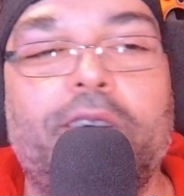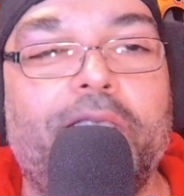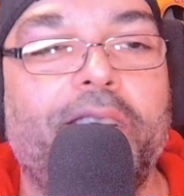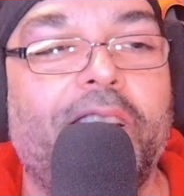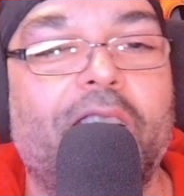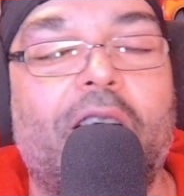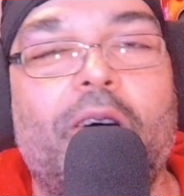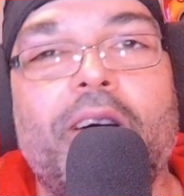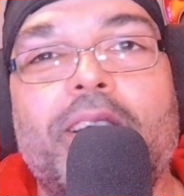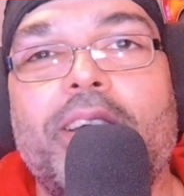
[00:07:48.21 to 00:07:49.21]
You know,
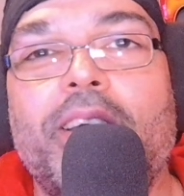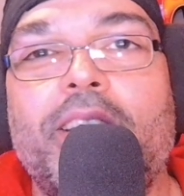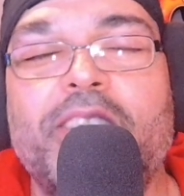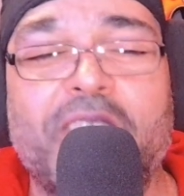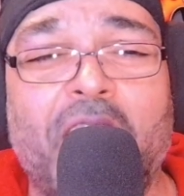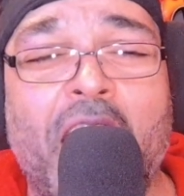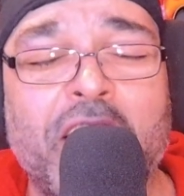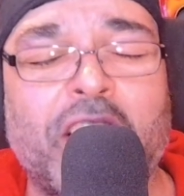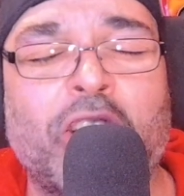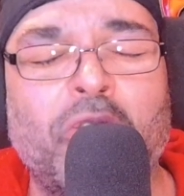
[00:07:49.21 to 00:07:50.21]
he's like,
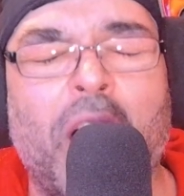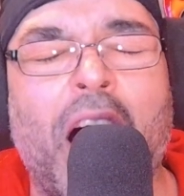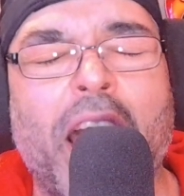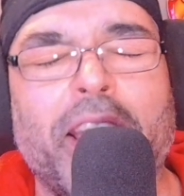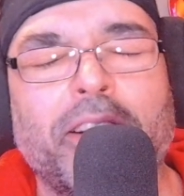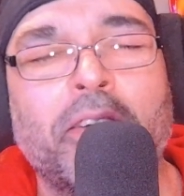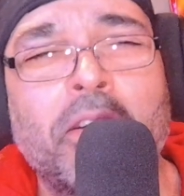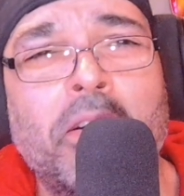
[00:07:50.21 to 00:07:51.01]
I cried